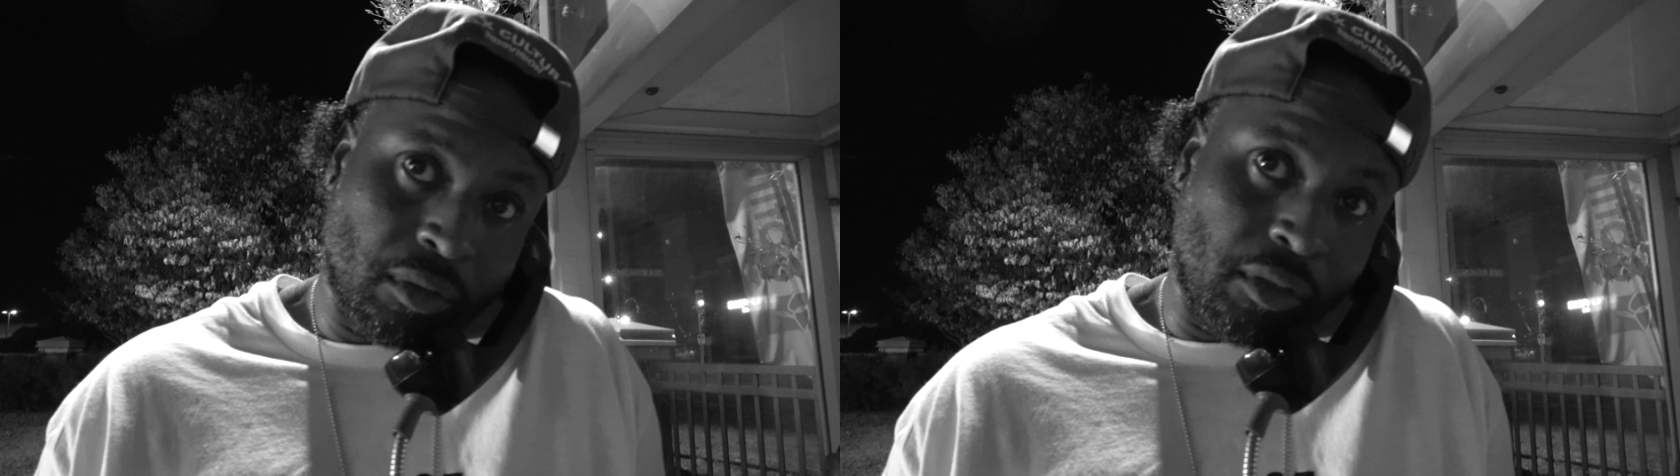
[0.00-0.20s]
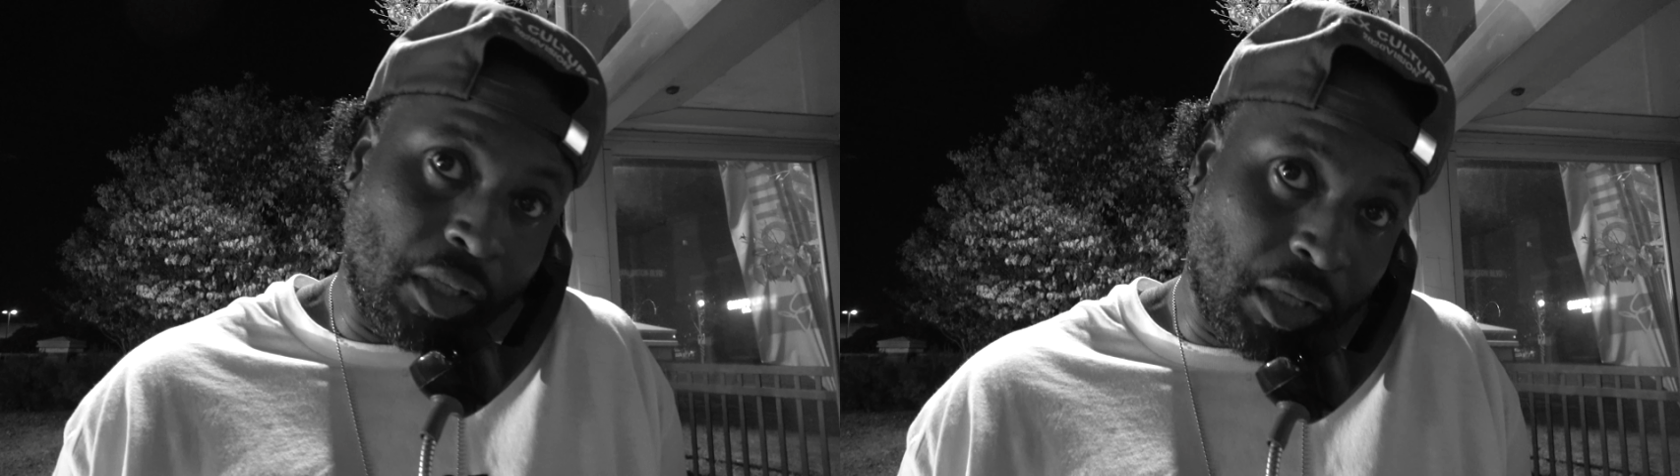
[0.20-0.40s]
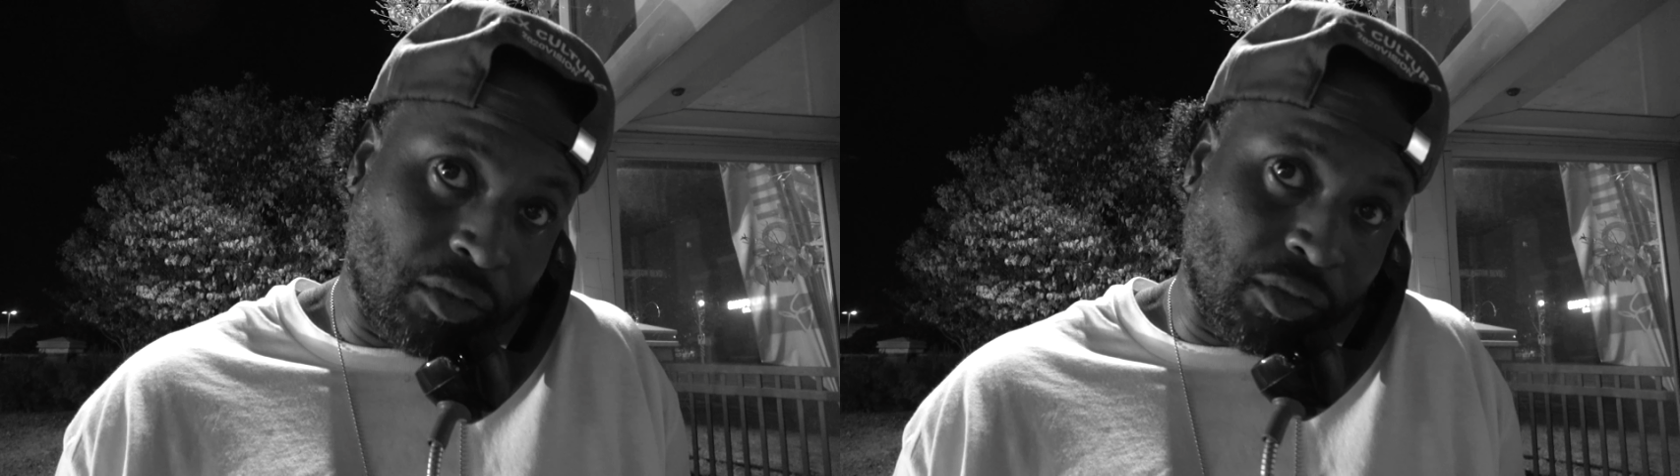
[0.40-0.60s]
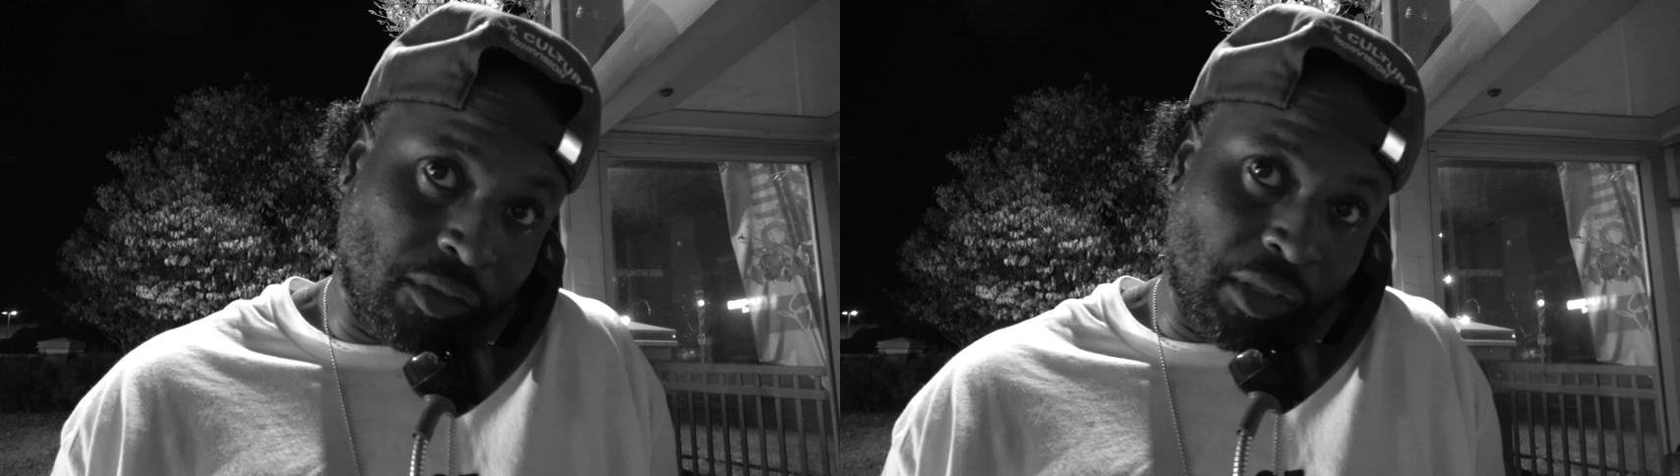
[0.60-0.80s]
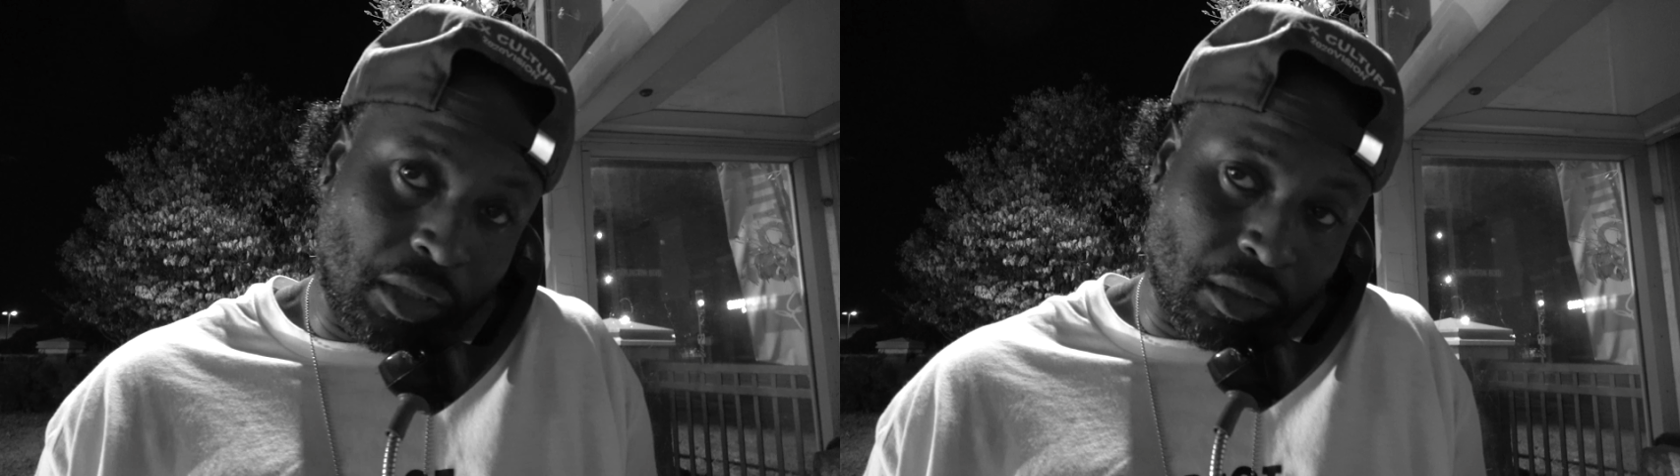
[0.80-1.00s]
Yeah, just
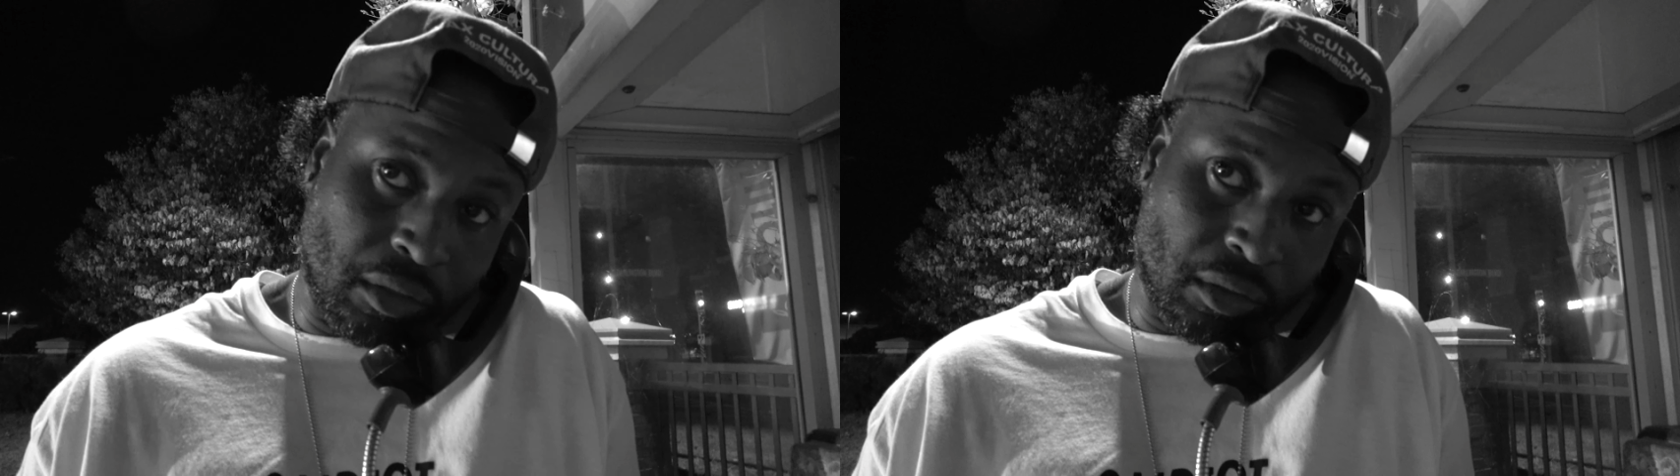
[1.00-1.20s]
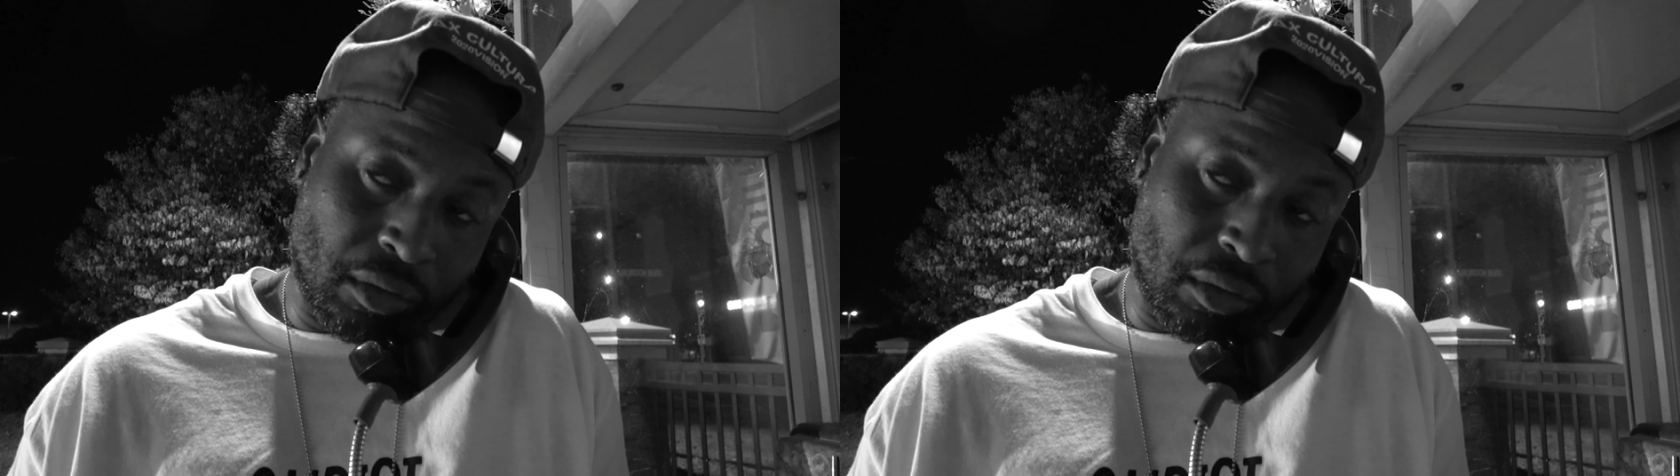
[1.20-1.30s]
stay there.